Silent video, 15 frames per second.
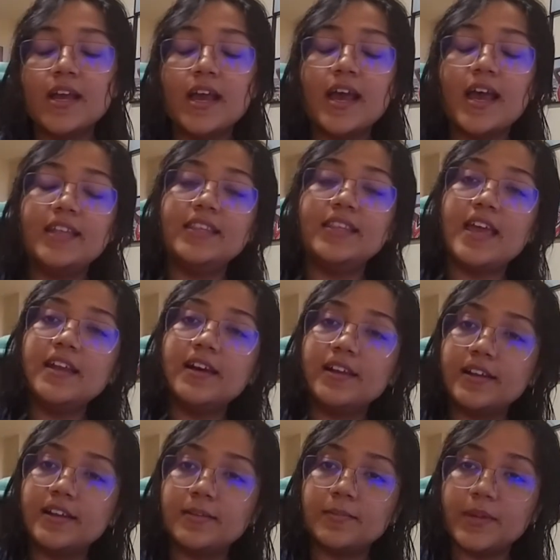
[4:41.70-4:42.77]
and then a
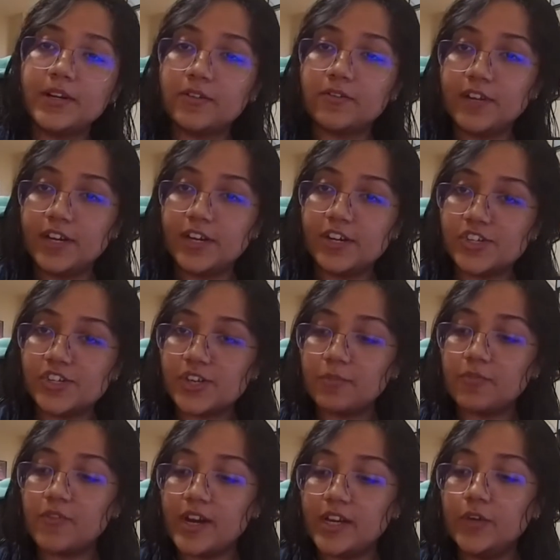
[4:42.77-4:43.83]
little bit of leadership
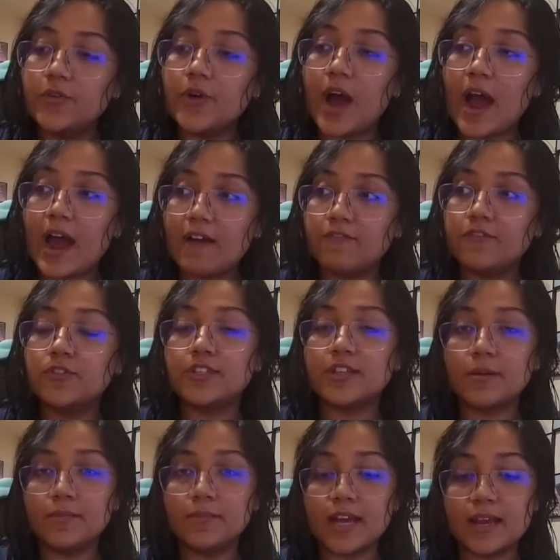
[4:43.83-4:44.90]
where you have to
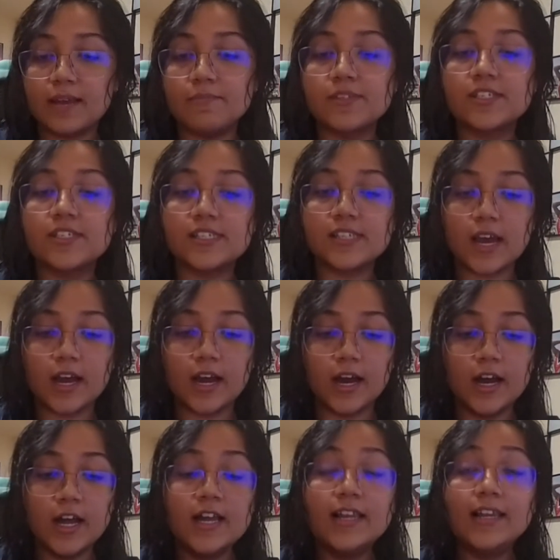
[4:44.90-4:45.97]
sometimes uh,